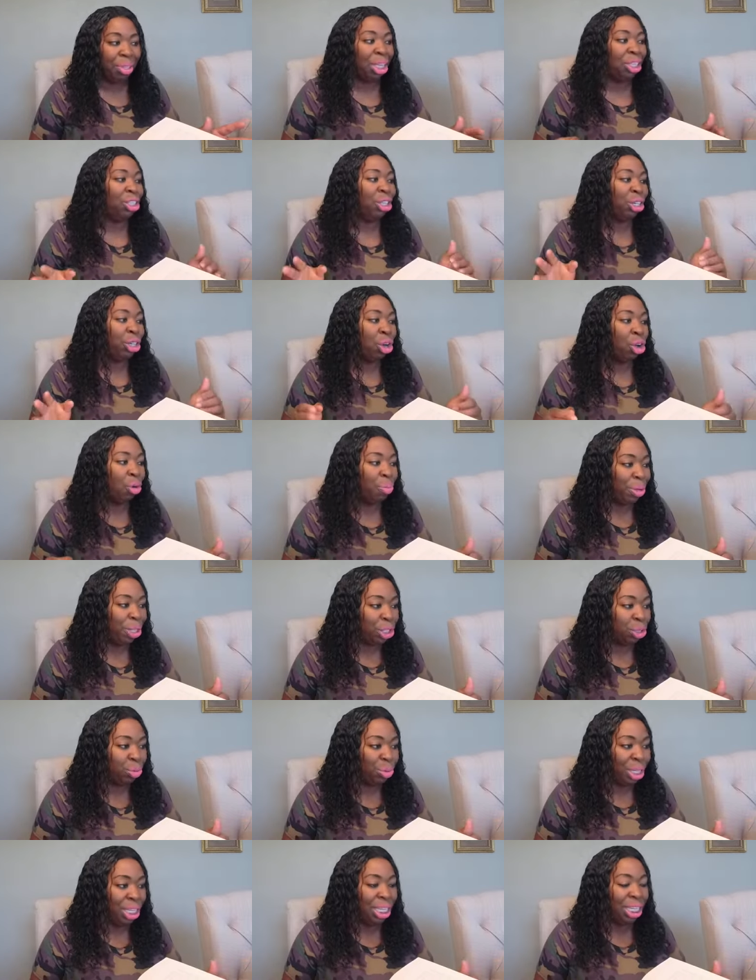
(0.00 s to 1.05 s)
To go
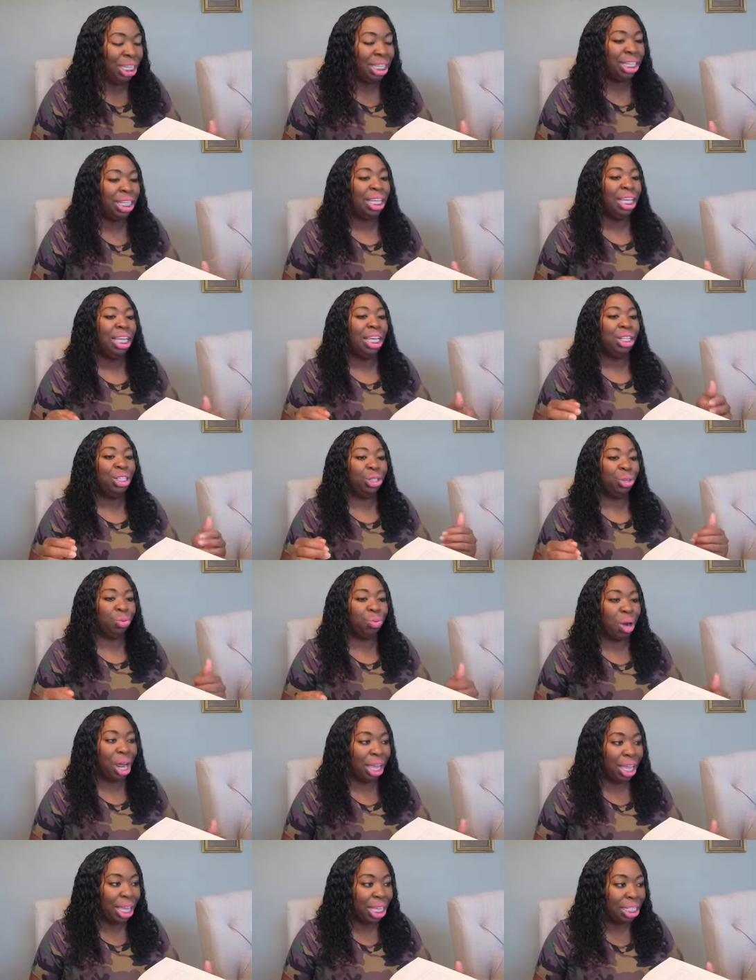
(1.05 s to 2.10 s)
between, to
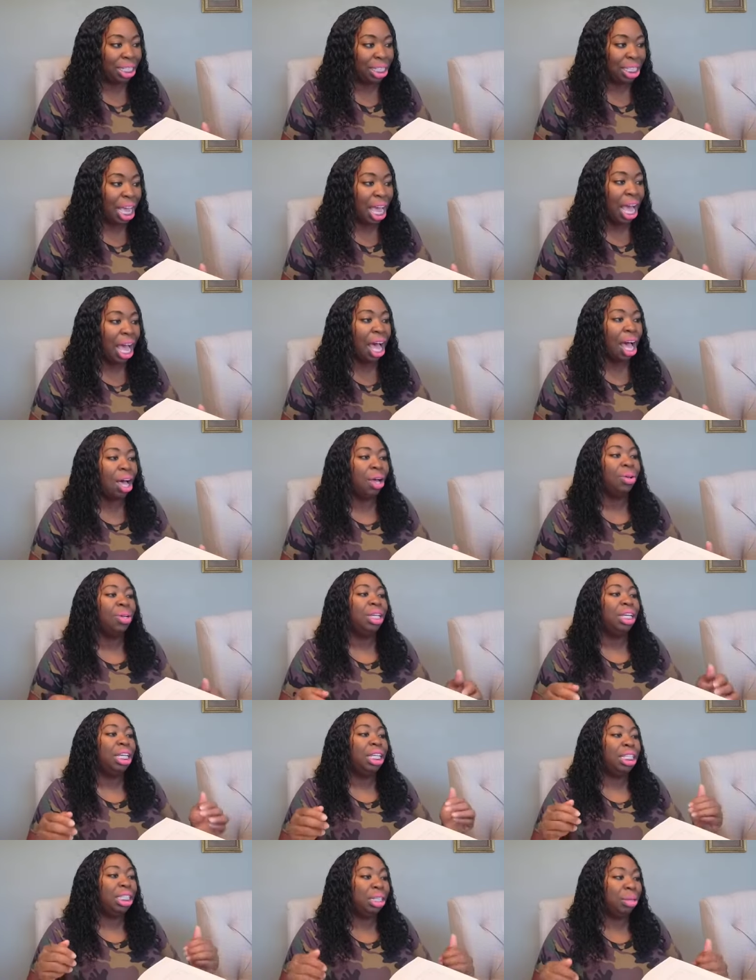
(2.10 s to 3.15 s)
reconcile,
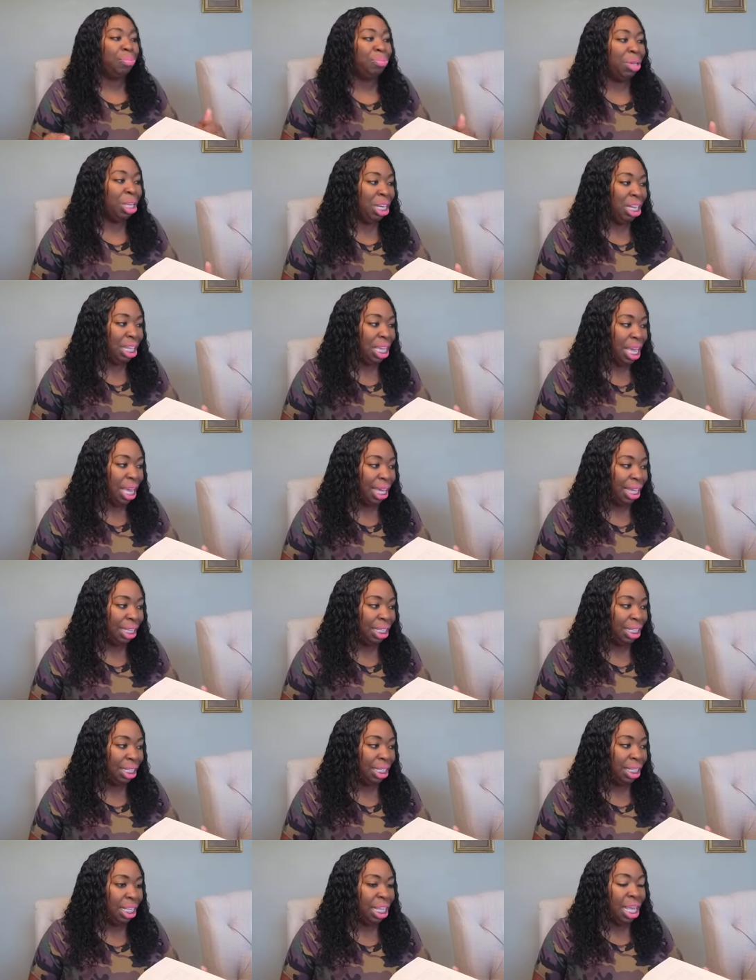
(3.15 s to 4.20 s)
to mediate.
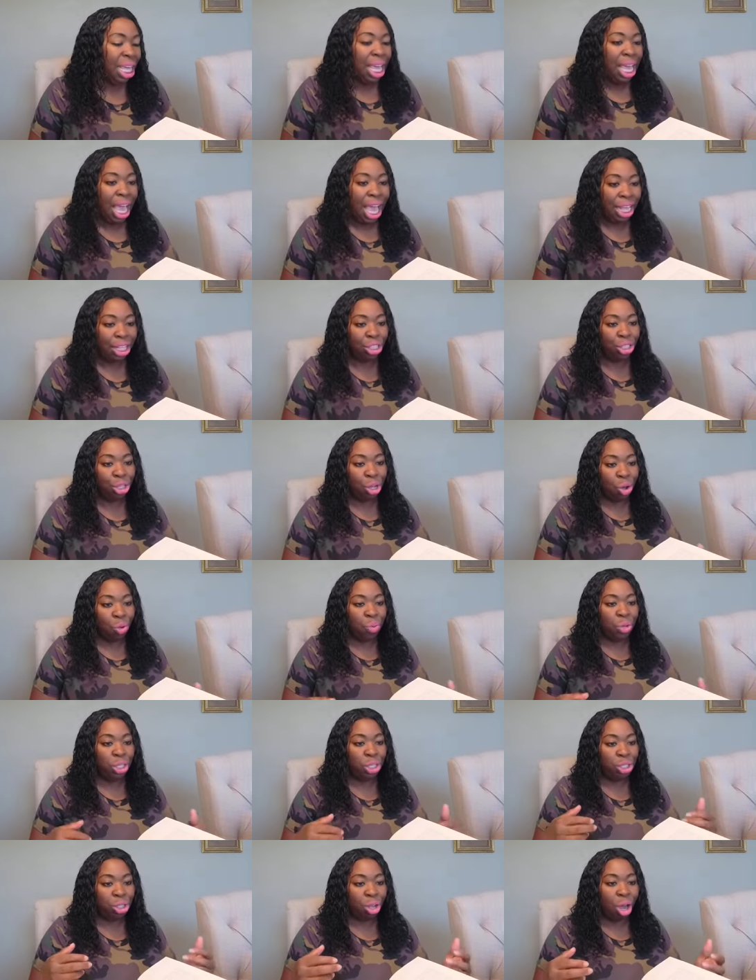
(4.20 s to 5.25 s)
And so we
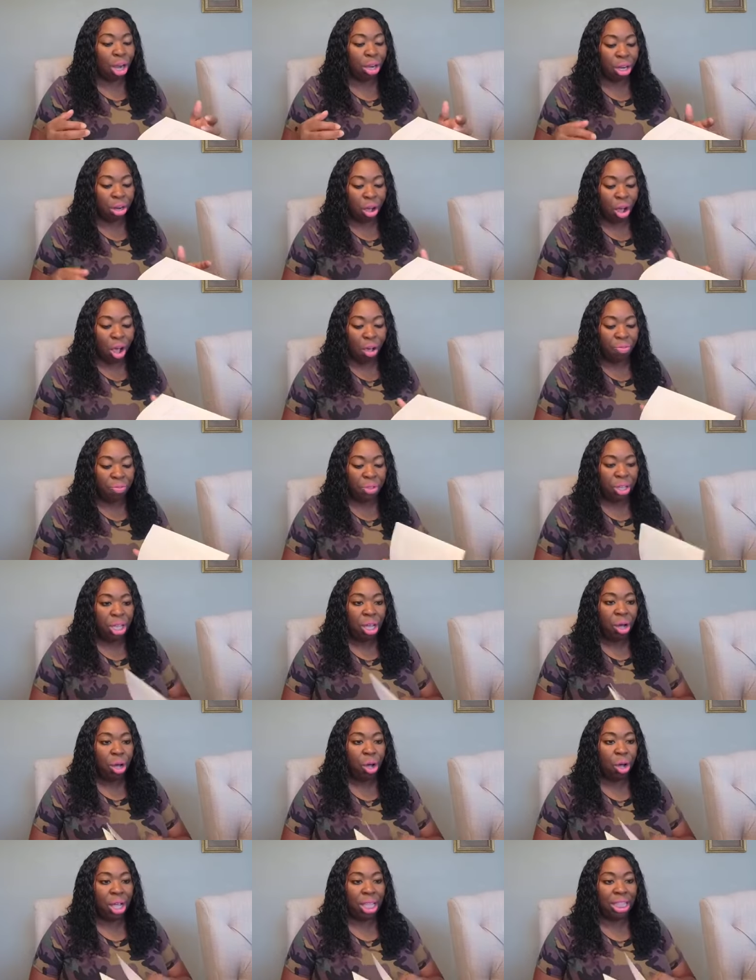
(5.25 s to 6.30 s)
started off
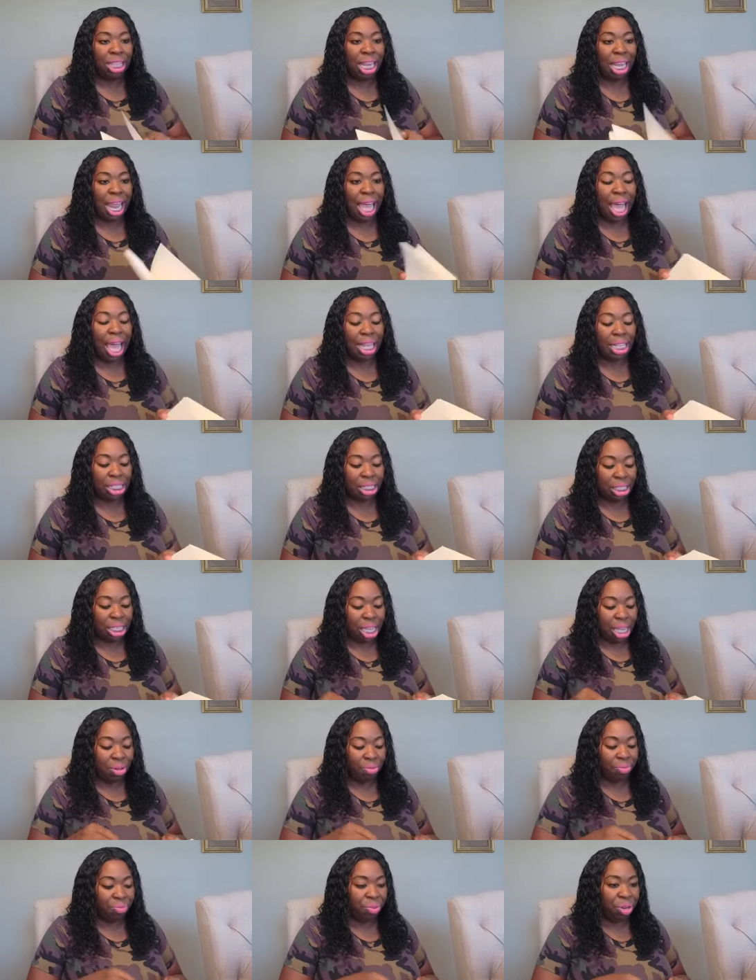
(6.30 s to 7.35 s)
on the last
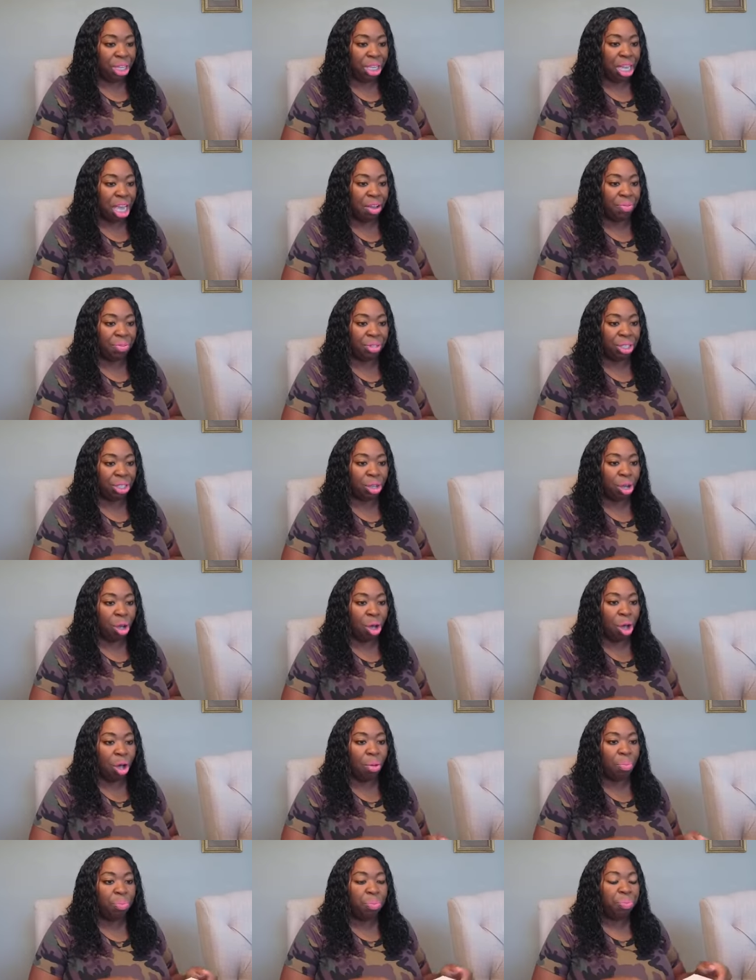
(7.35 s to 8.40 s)
um, free conference
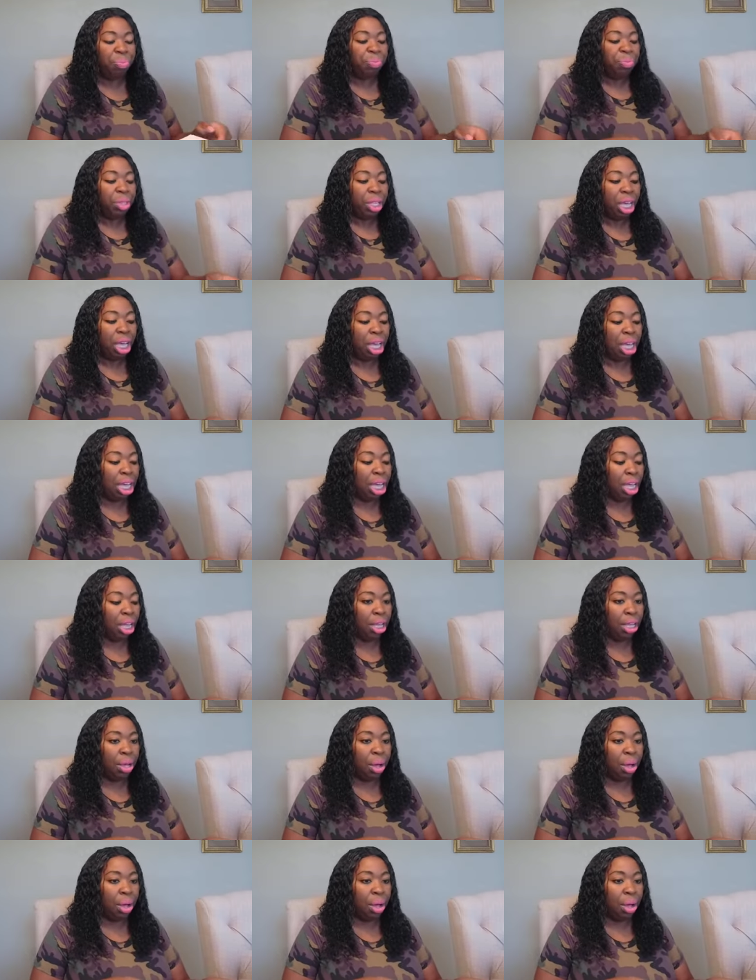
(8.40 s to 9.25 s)
call uh,